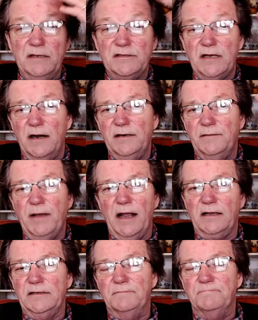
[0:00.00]
started
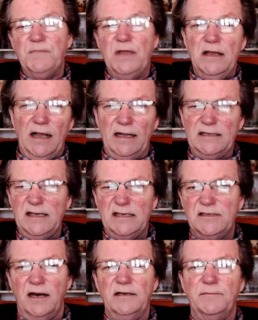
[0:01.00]
back in the, I guess they
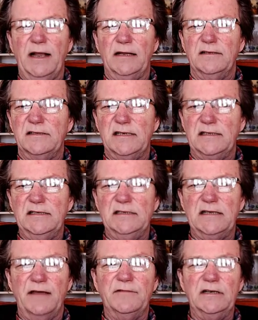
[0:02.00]
started back in the
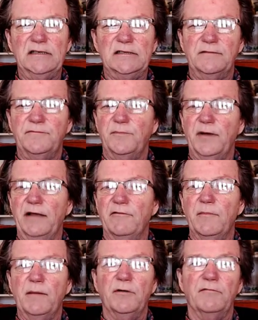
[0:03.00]
60s, 70s, from what I
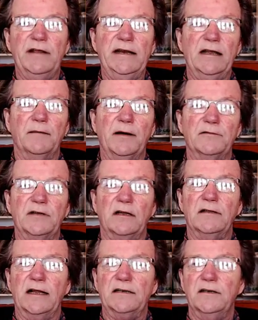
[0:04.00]
remember reading about the
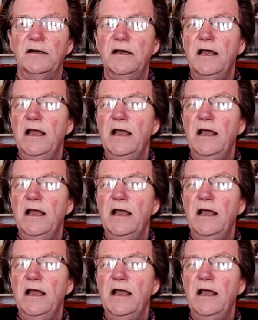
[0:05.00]
collector,